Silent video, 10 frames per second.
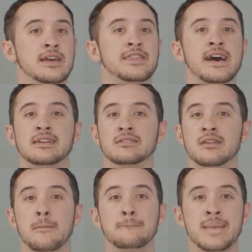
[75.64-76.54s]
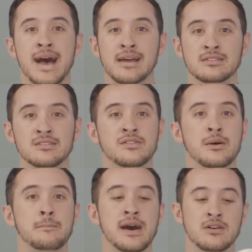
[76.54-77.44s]
That is a massive
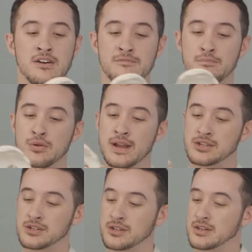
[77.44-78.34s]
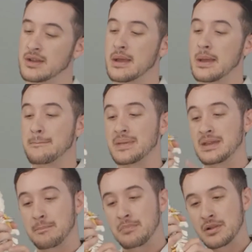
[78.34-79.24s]
amount of pressure
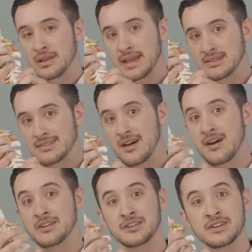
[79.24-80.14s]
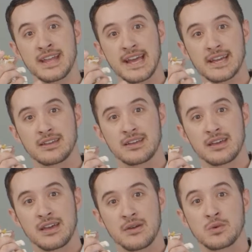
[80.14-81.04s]
being placed on your neck,
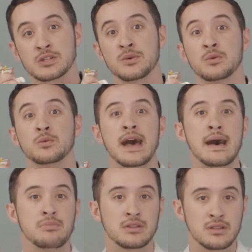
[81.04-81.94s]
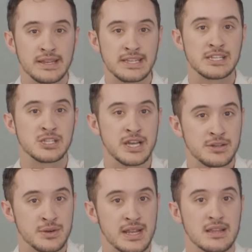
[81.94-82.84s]
which will rapidly
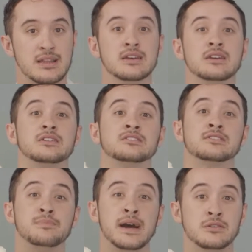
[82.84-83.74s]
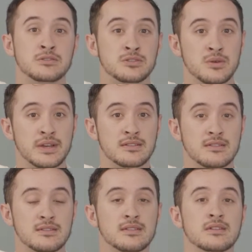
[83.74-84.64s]
degenerate your spinal
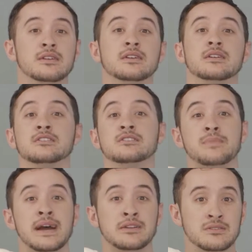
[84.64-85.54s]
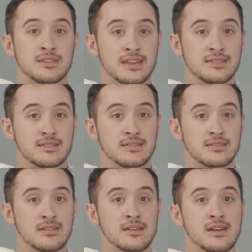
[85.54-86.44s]
joints, your spinal discs.
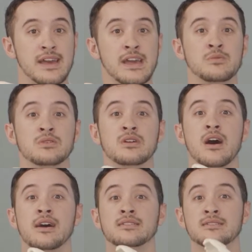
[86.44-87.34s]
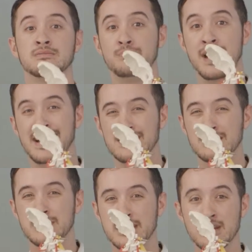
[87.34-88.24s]
It will cause
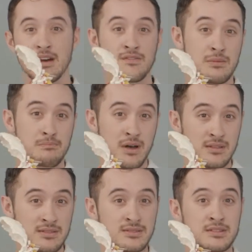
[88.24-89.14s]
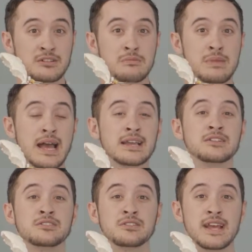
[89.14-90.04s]
spasming of the muscles in your back and
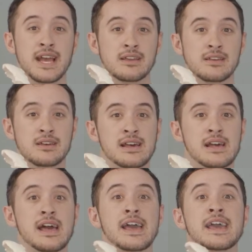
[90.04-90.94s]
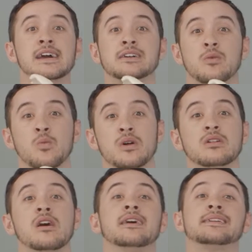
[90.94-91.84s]
your neck, and will
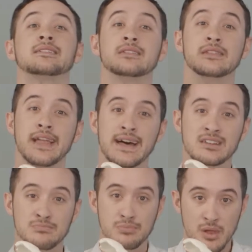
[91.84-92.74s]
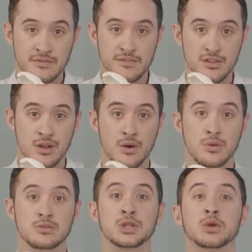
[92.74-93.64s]
cause less blood
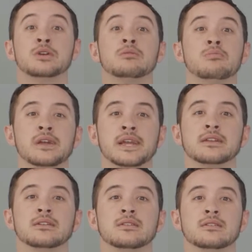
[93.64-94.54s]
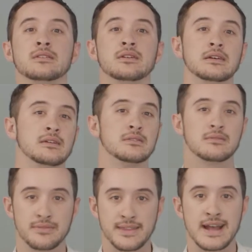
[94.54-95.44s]
flow to your brain.
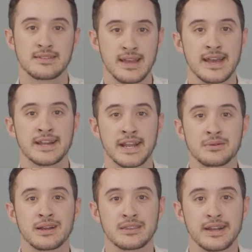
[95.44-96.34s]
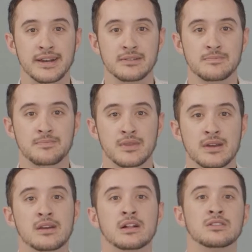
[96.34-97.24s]
That's a headache right there.
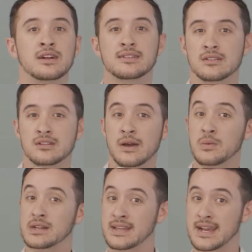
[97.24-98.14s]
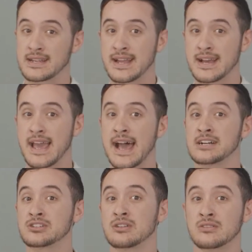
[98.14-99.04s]
Let's look at what tech neck
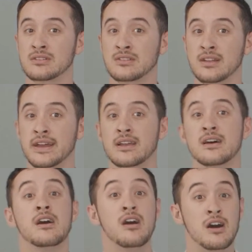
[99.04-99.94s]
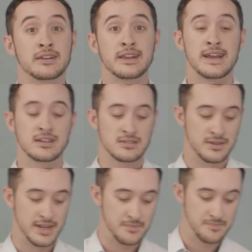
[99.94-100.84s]
actually looks like on an
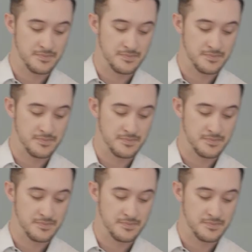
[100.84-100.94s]
x-ray.